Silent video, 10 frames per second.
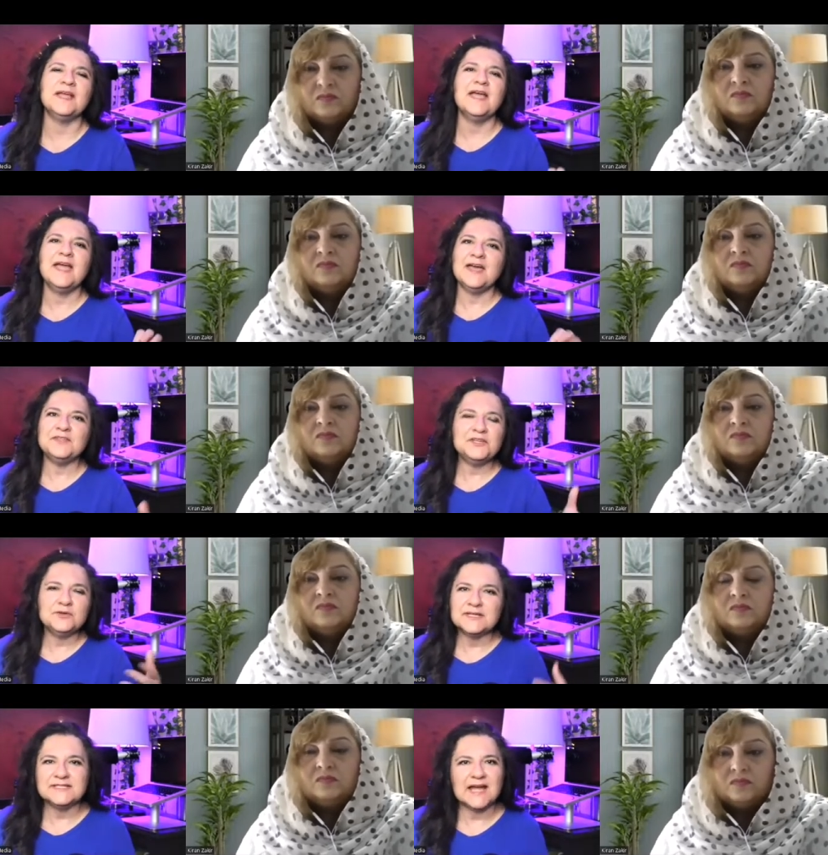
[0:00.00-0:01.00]
Speaker 1: And then you can
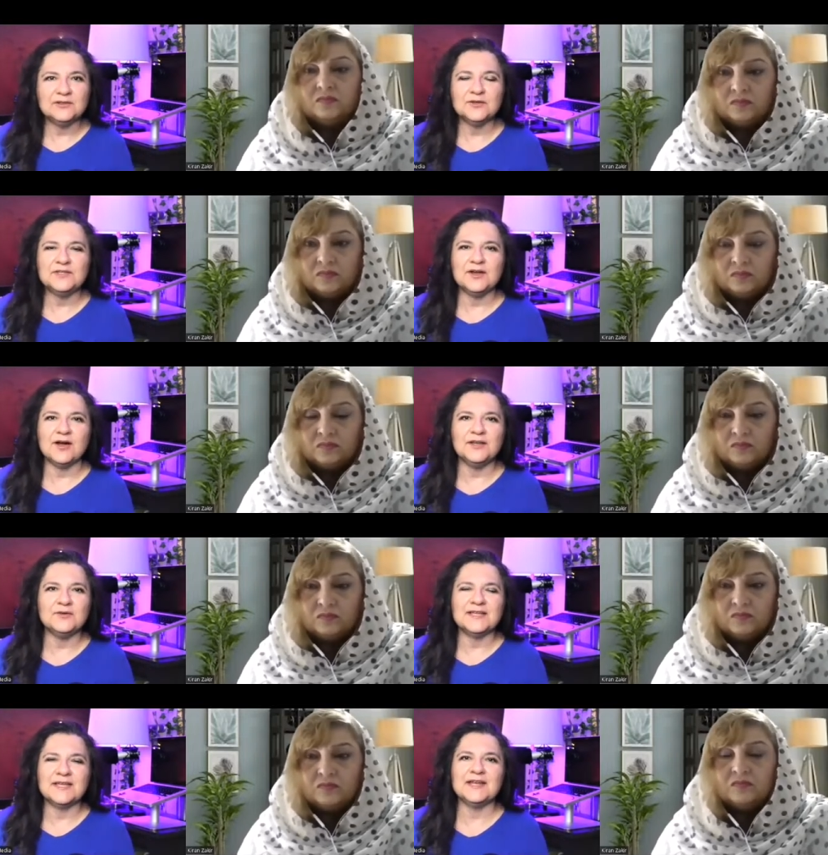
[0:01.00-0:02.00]
download the audio and
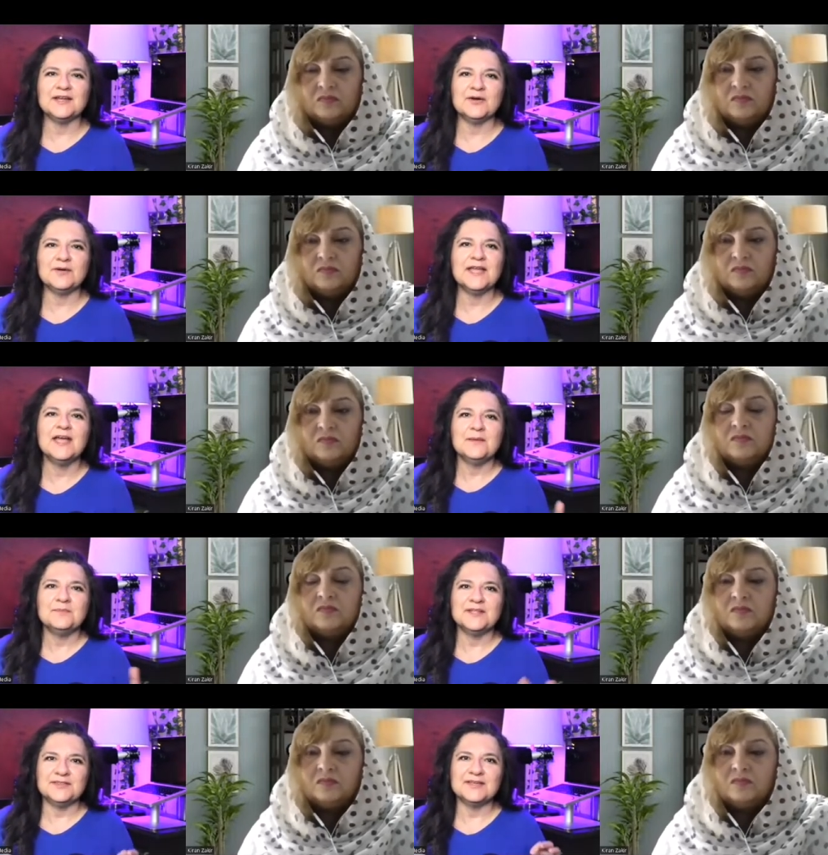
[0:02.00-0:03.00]
get it going. But
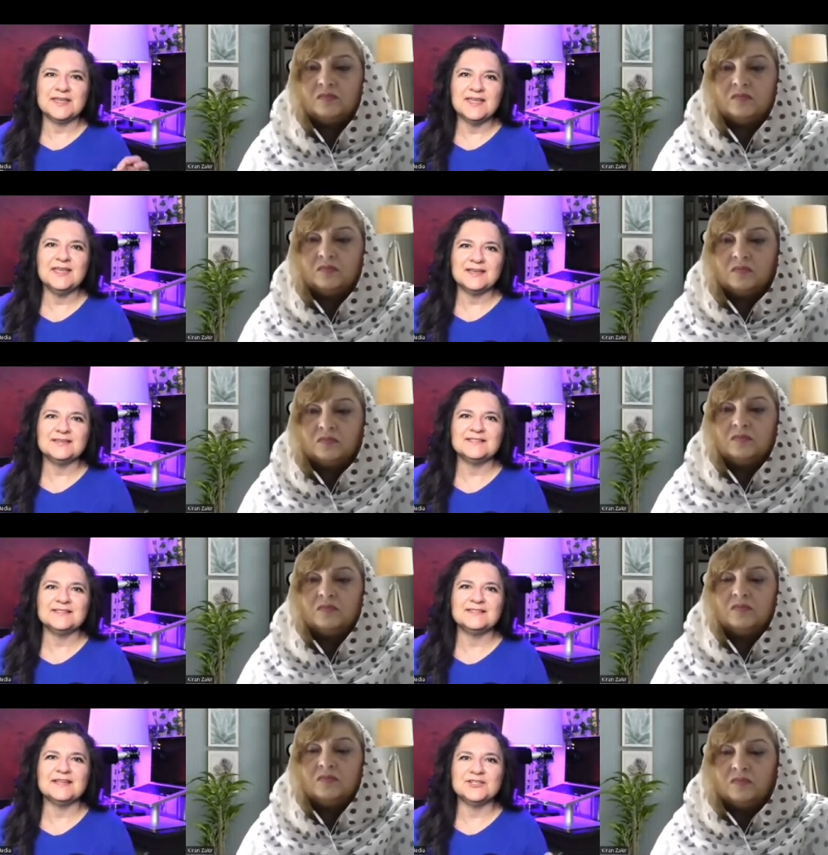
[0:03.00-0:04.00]
the key is
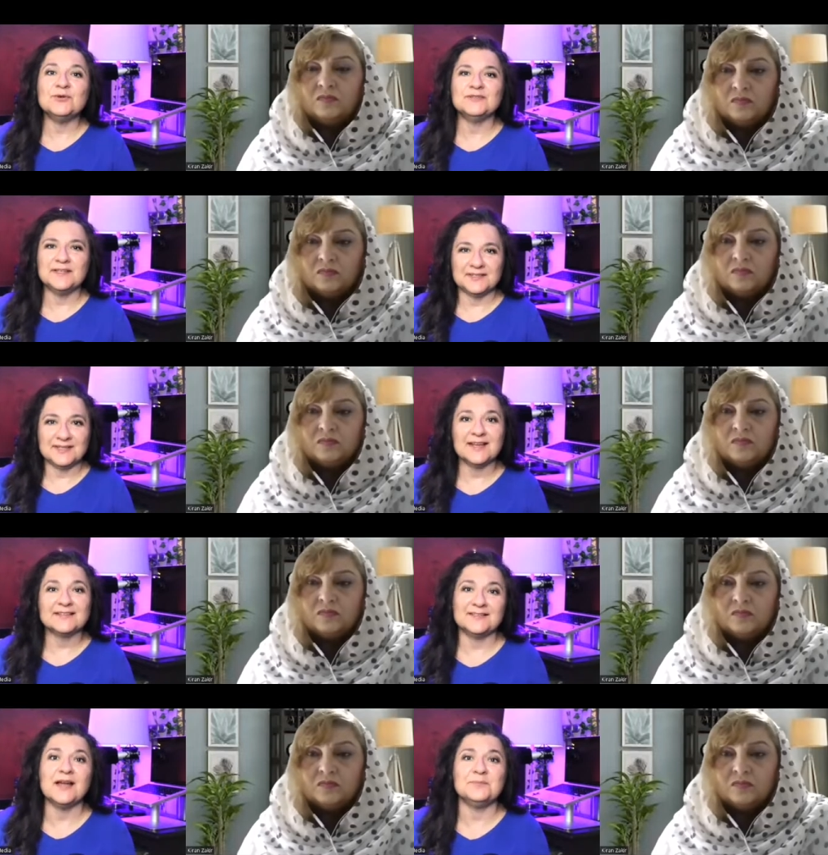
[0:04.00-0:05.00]
that don't let the mm-hmm. text
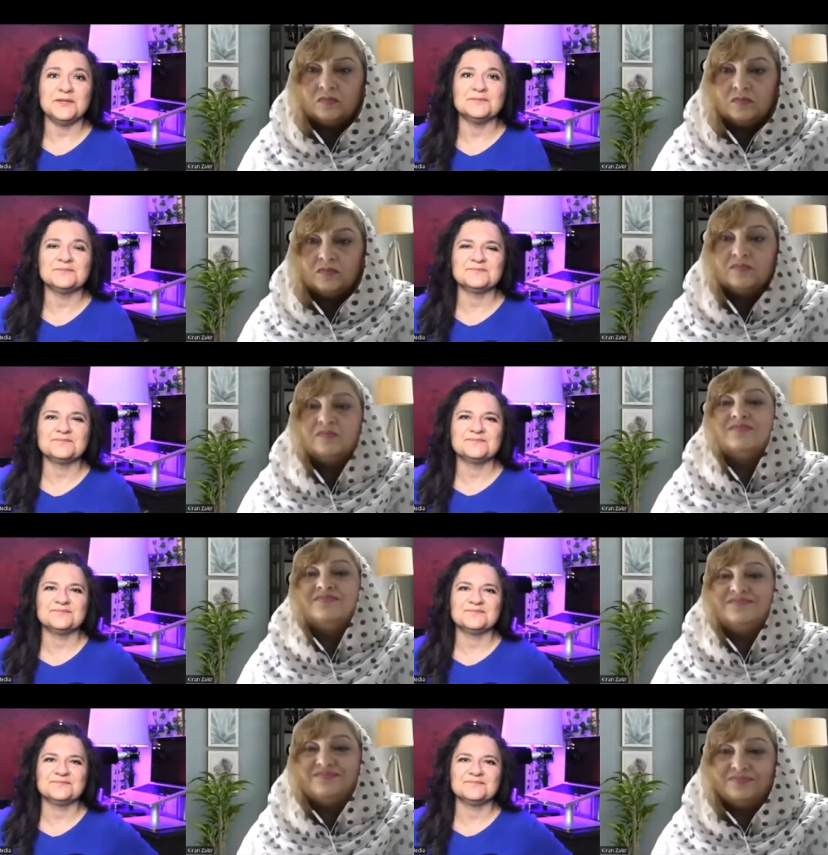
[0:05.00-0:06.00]
stop you.
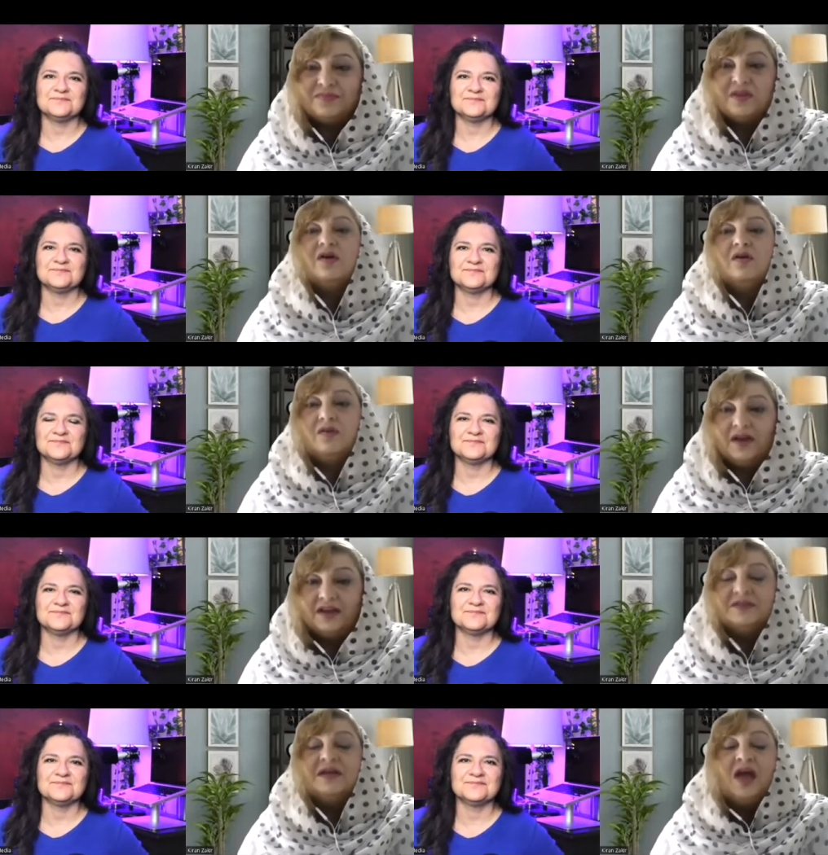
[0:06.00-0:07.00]
Speaker 2: Mm-hmm. All
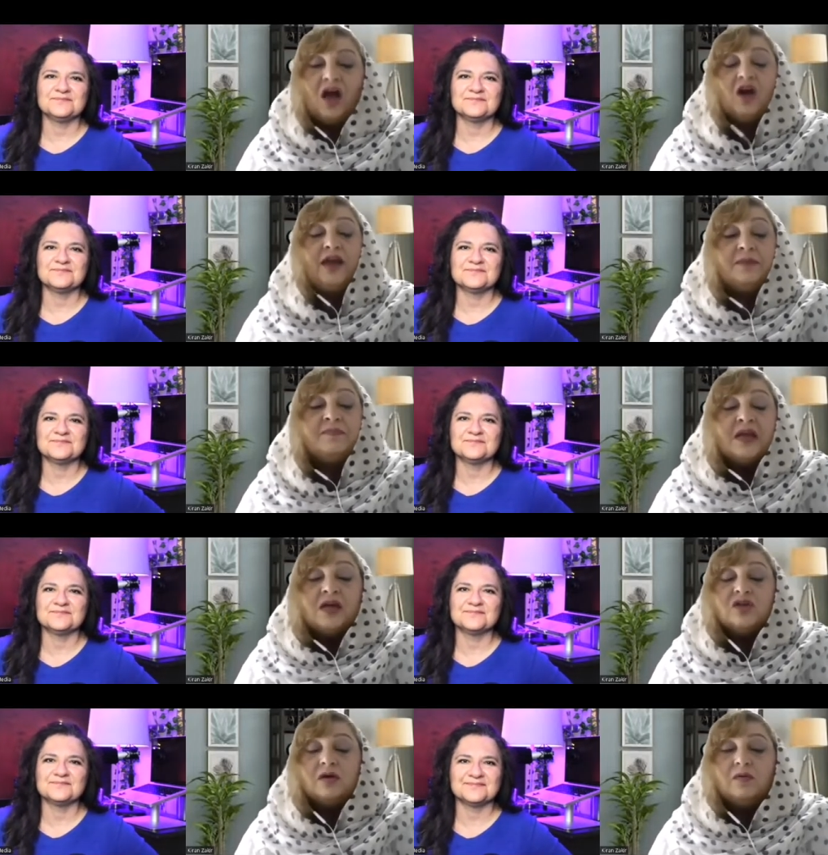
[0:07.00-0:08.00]
right. Okay.
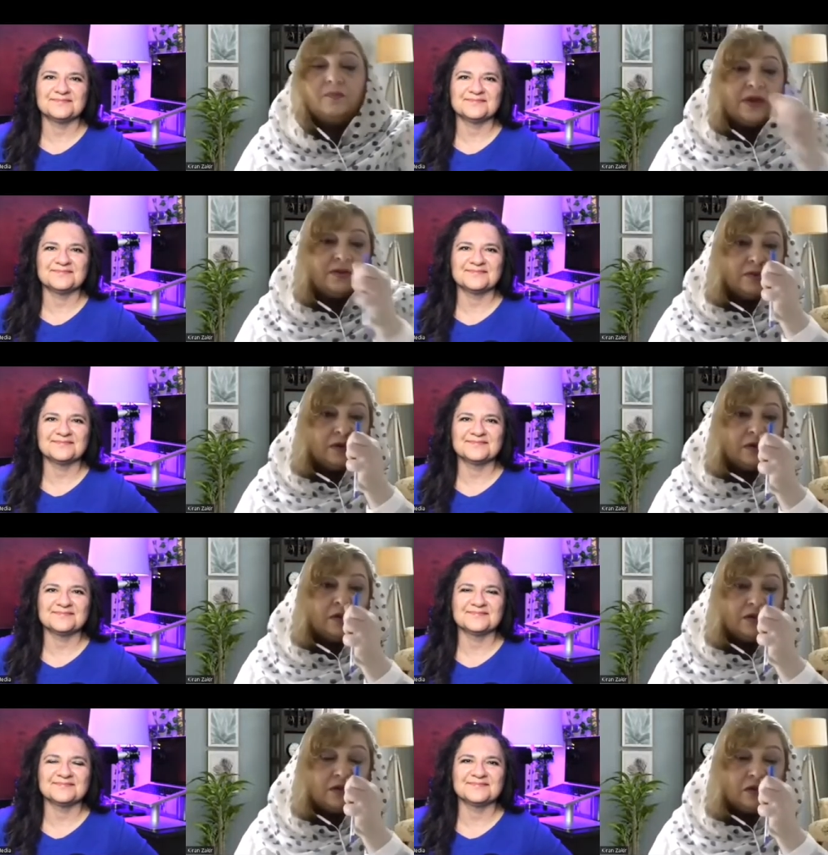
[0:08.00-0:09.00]
So when
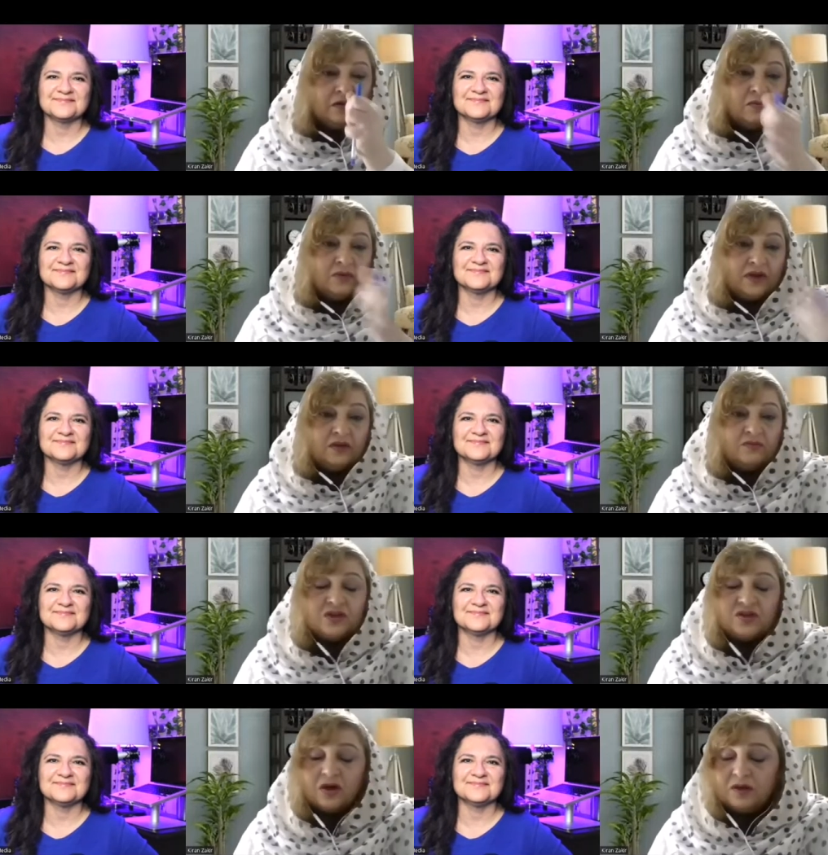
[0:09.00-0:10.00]
uh, you know we
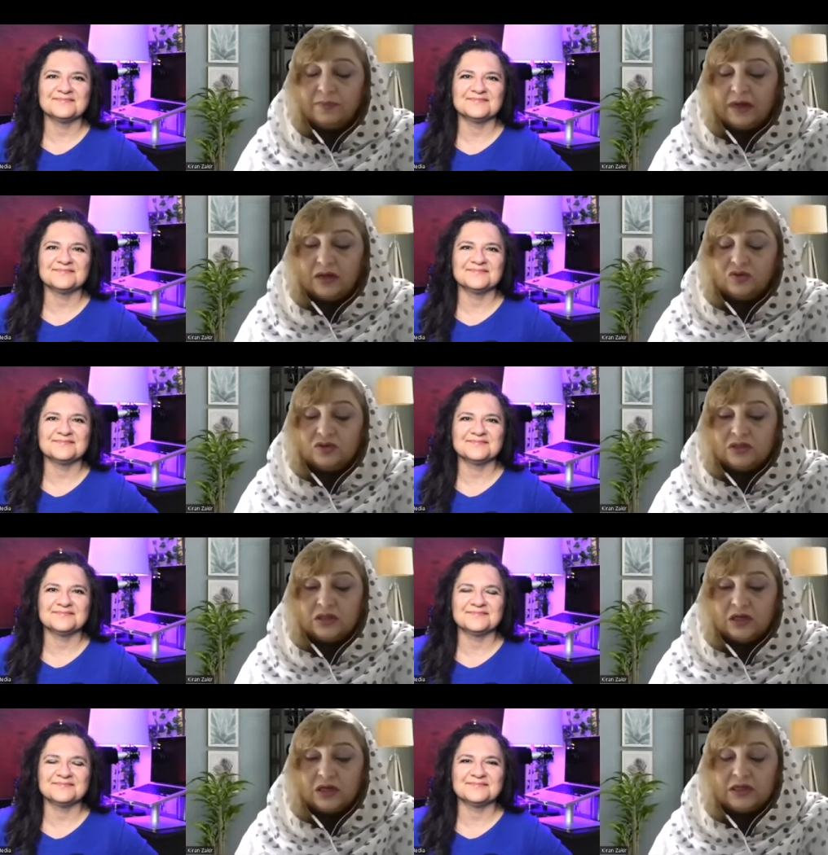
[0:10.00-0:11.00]
we talk about
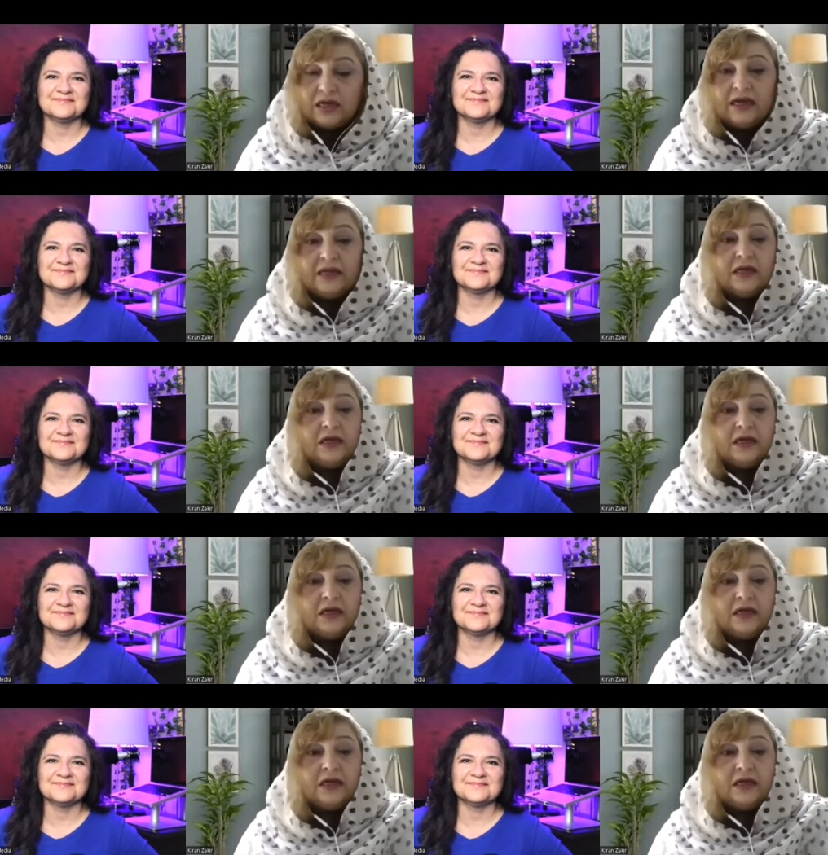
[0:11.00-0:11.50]
uh, kind